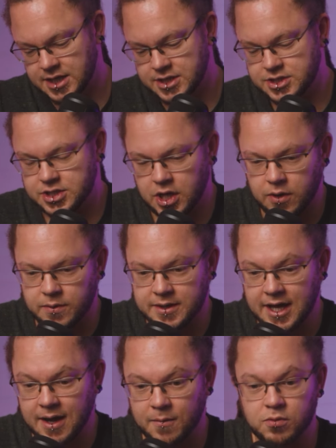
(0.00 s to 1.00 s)
So
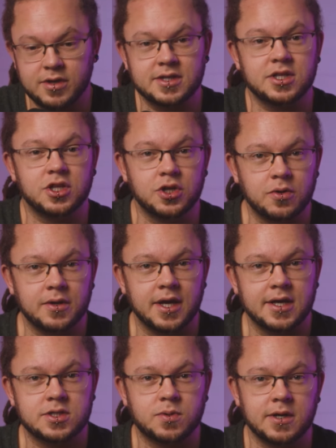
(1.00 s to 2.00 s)
yeah, we're in the new
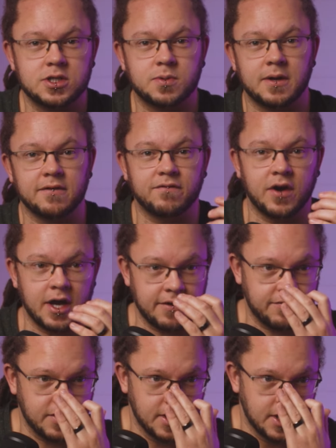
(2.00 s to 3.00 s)
year,
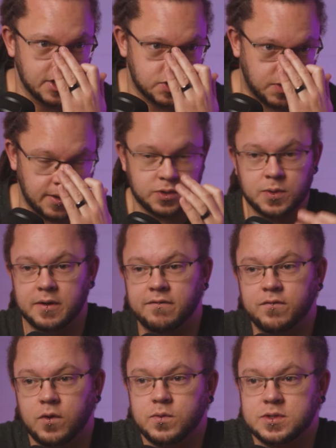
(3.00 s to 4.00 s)
2025.
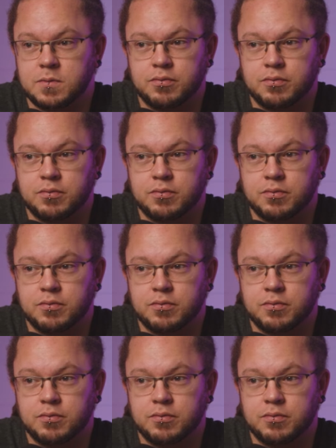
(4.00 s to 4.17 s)
2024 was a